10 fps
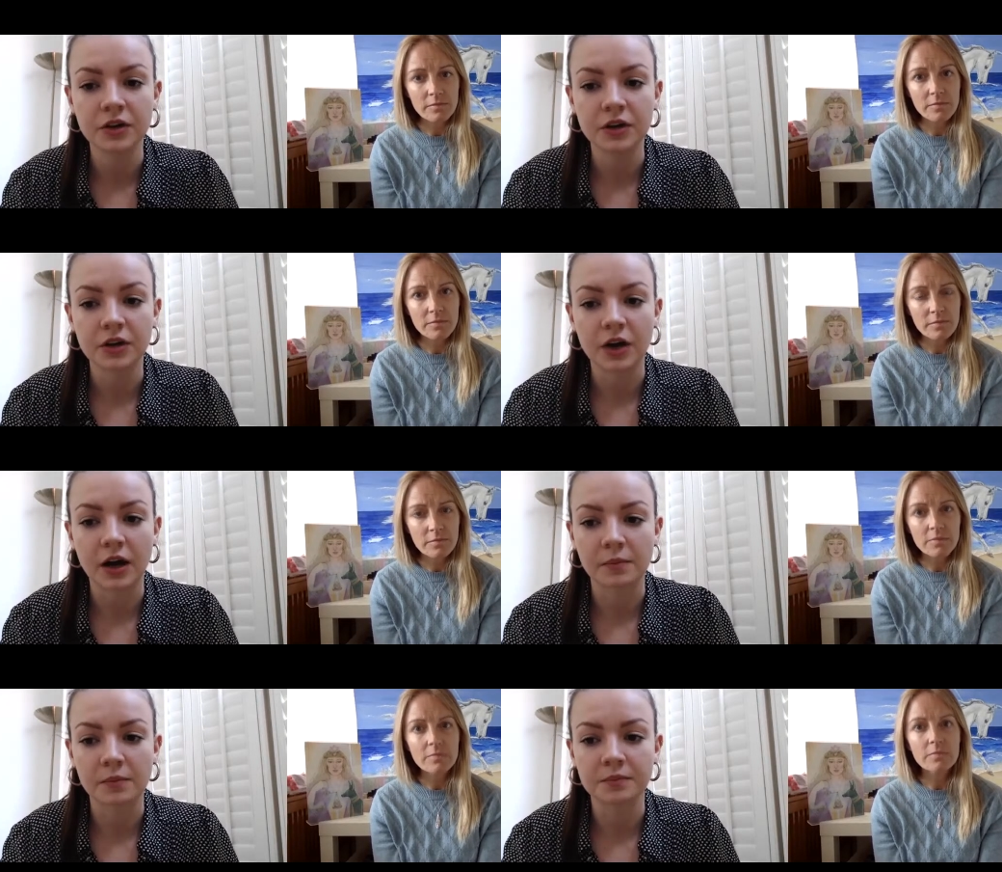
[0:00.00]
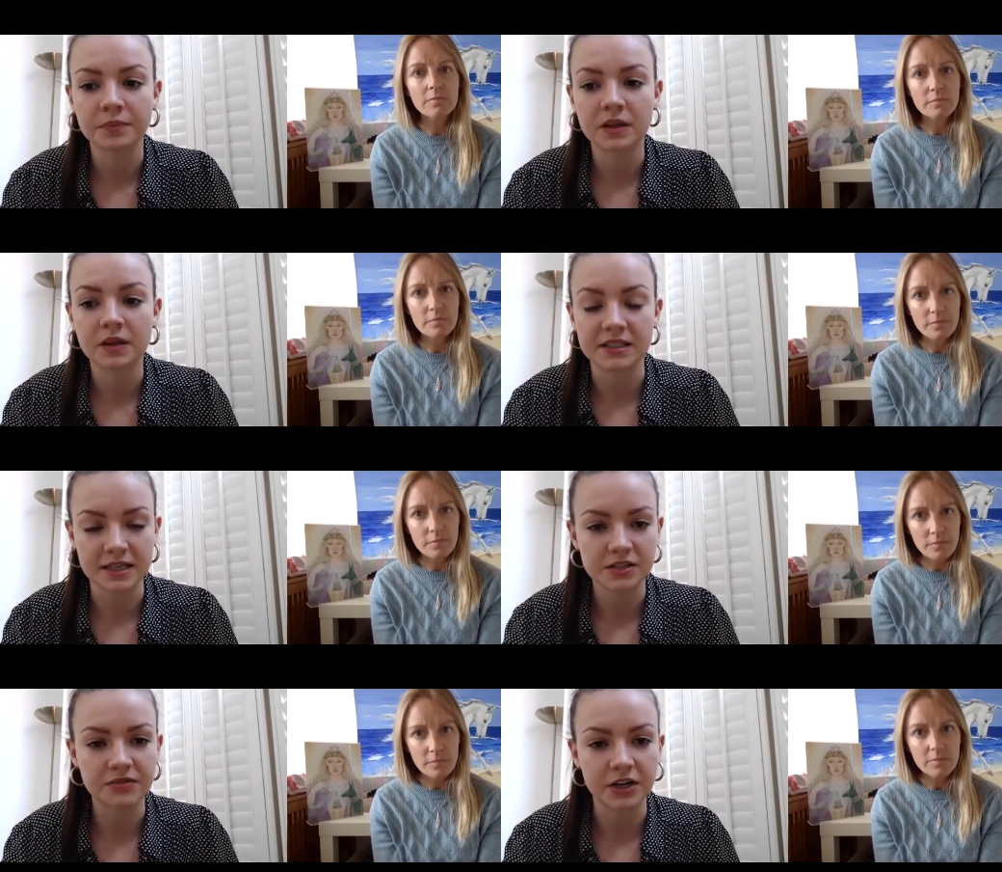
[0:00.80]
Speaker 1: um,
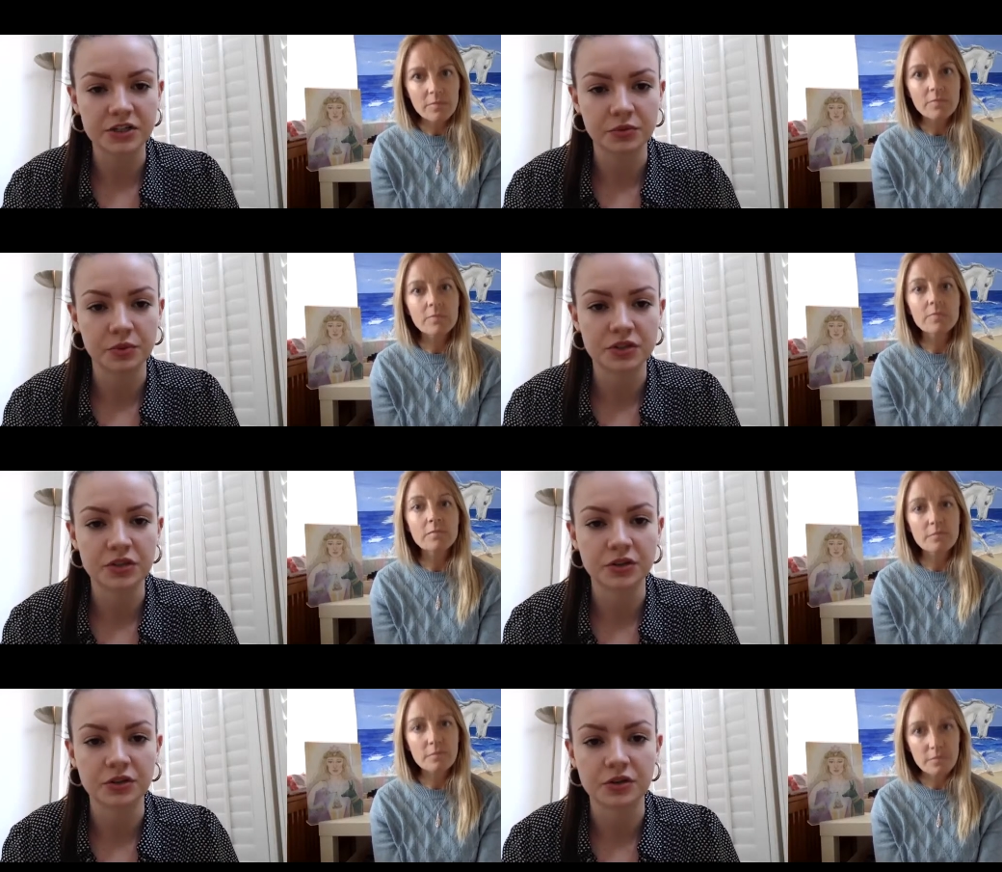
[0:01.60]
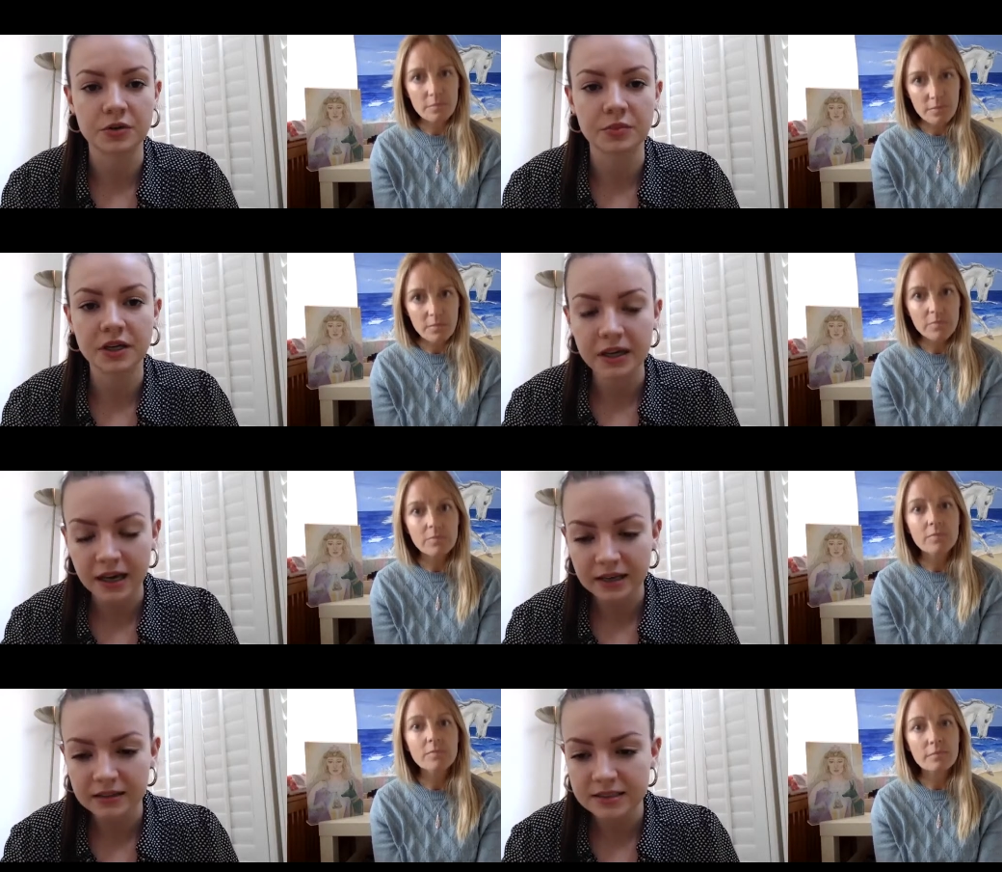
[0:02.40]
identified you want to
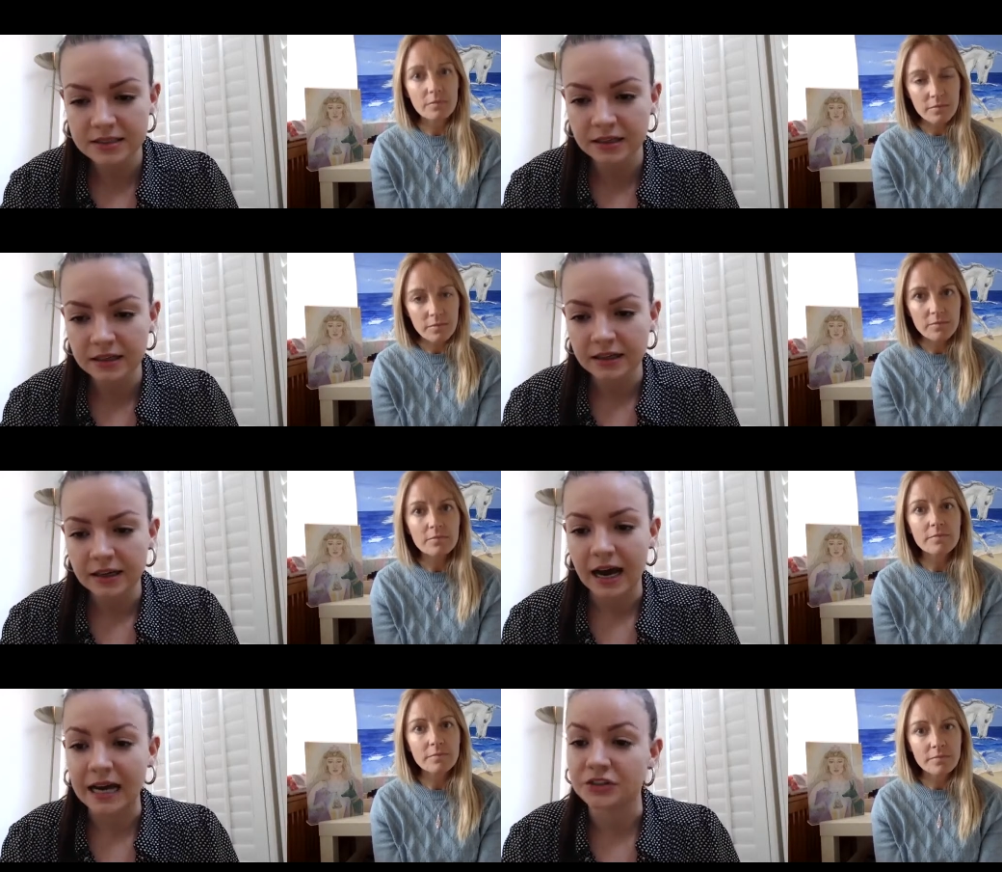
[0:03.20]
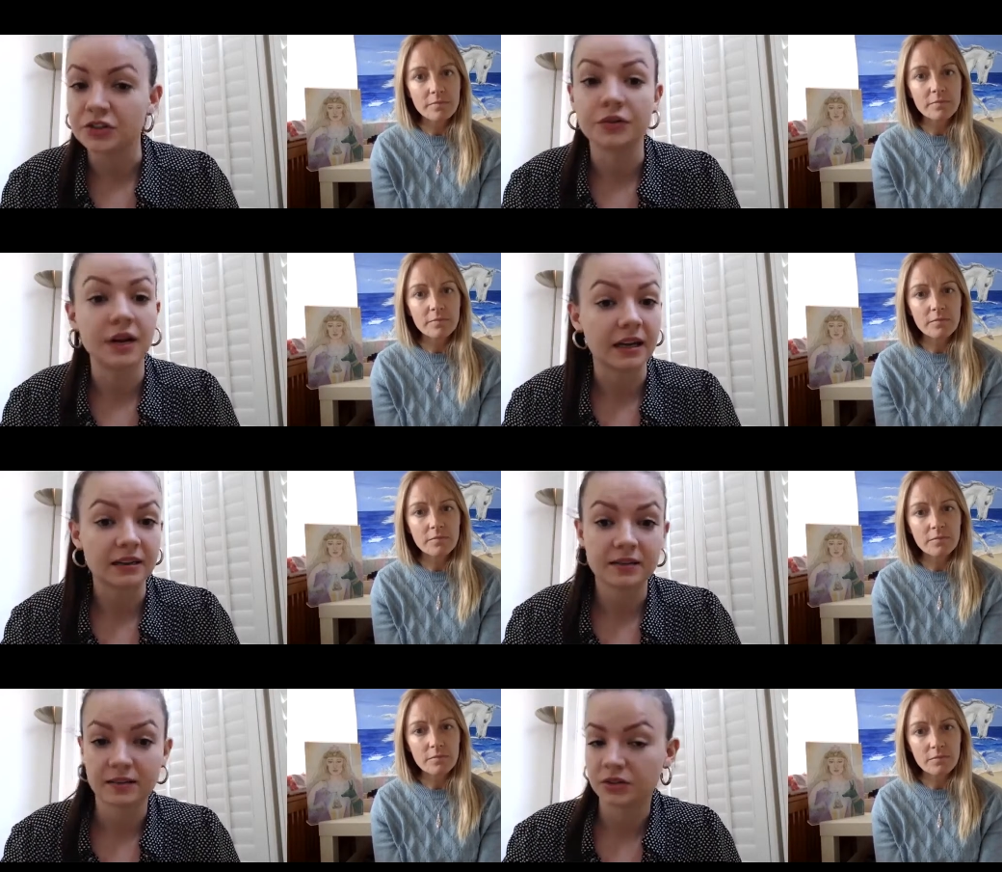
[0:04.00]
communicate and donate
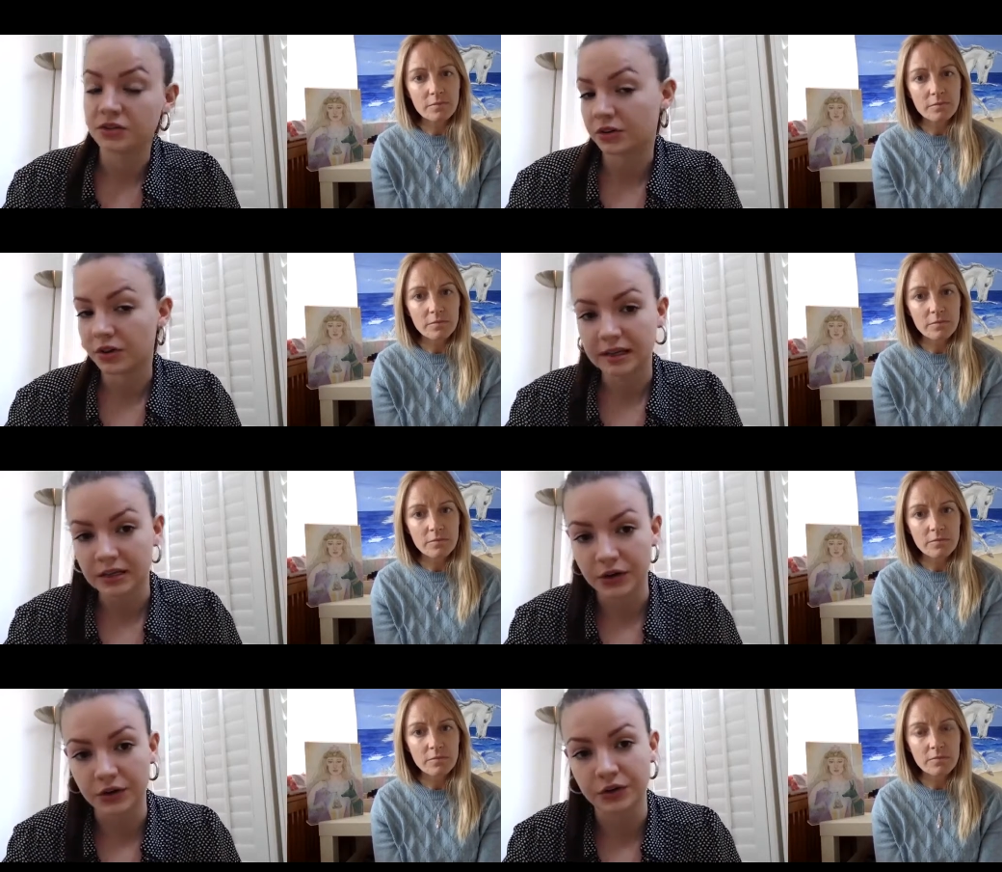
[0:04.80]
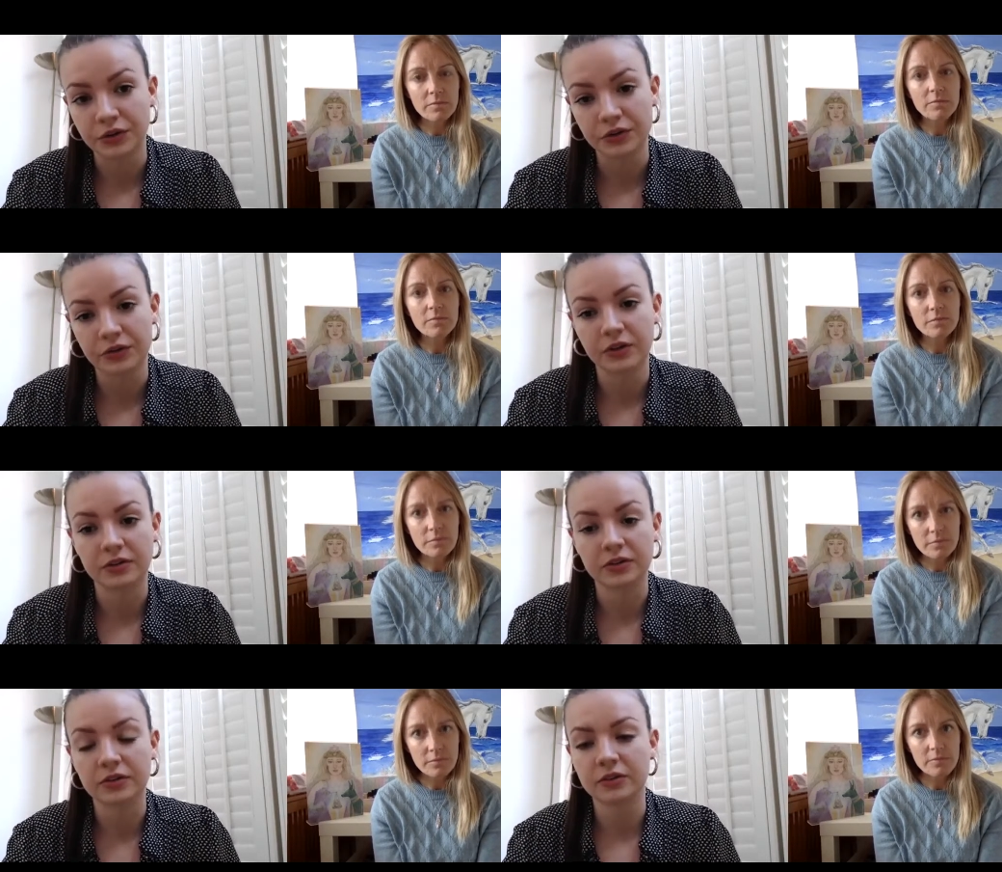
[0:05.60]
so donate clothes and
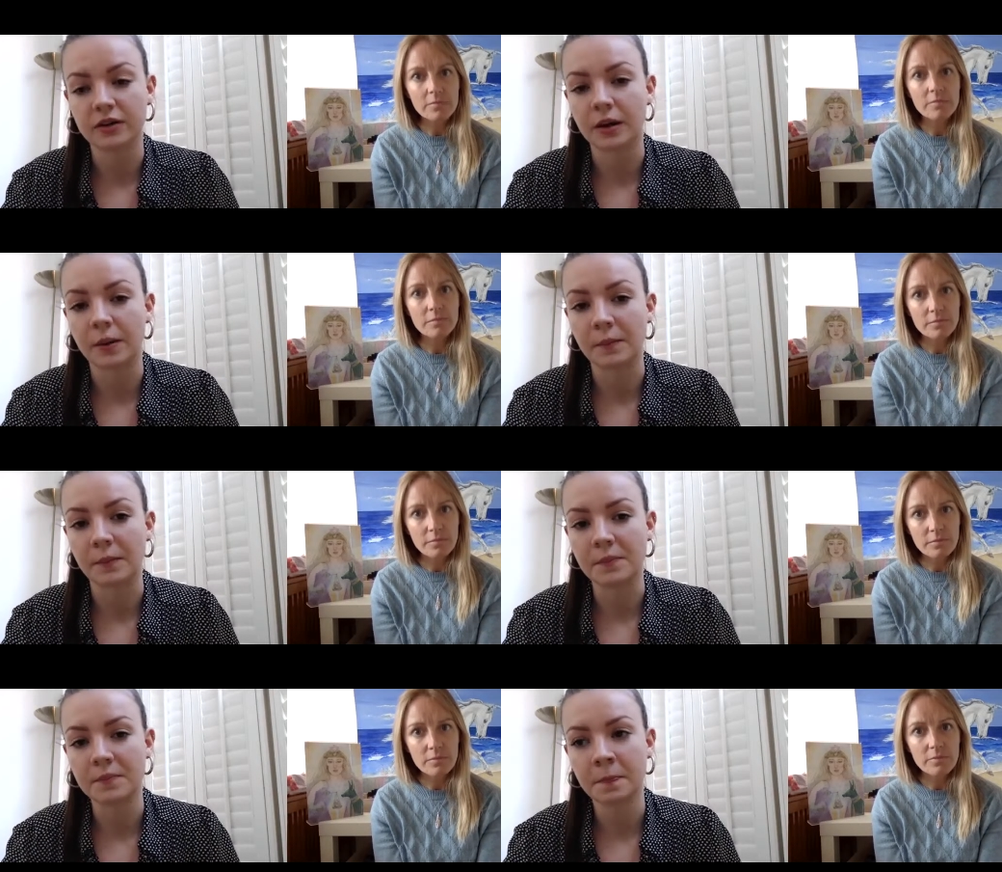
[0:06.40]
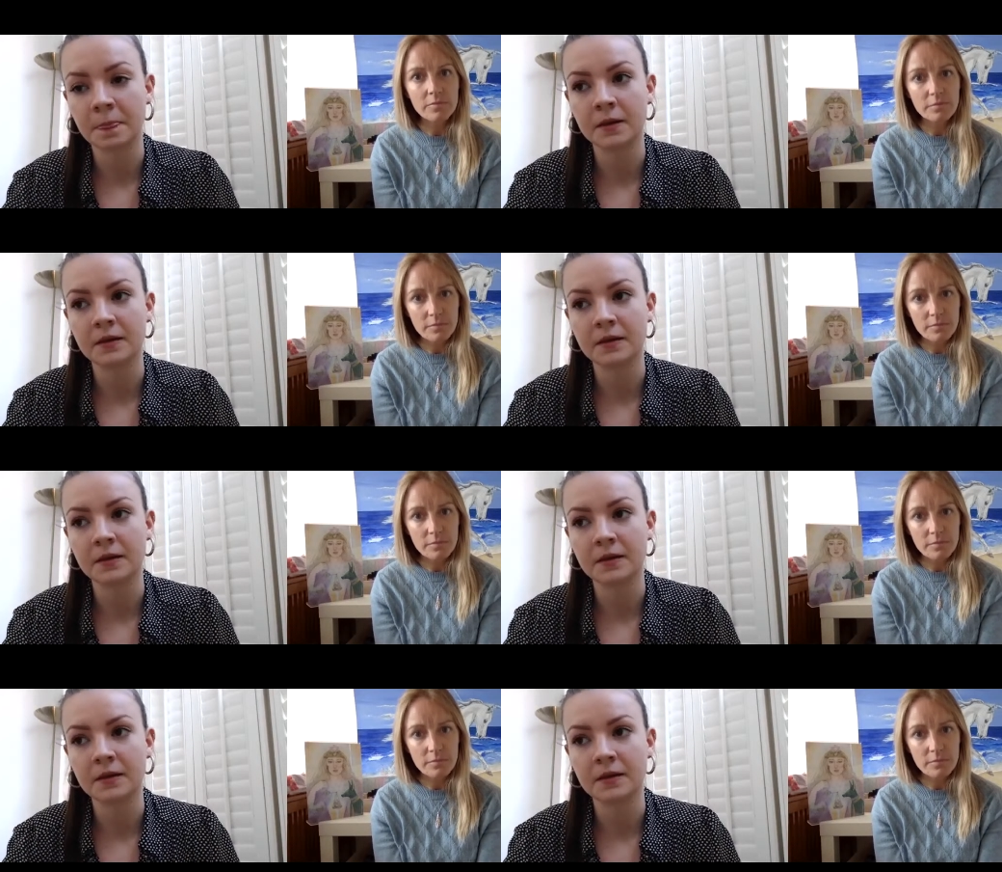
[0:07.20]
um, the